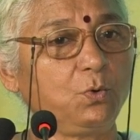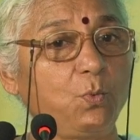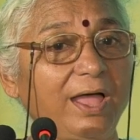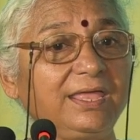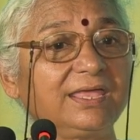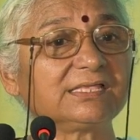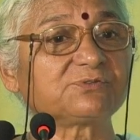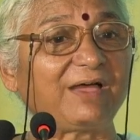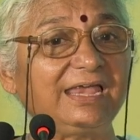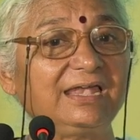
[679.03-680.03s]
Why
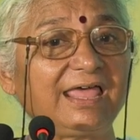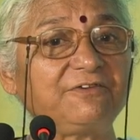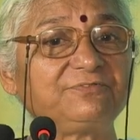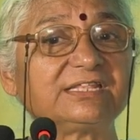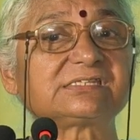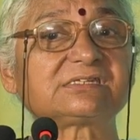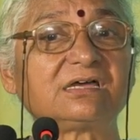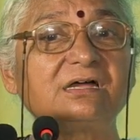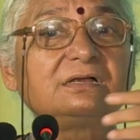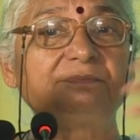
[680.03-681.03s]
is wildlife
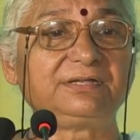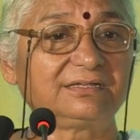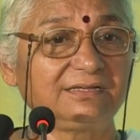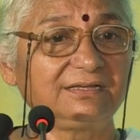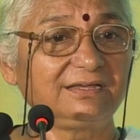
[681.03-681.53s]
disturbed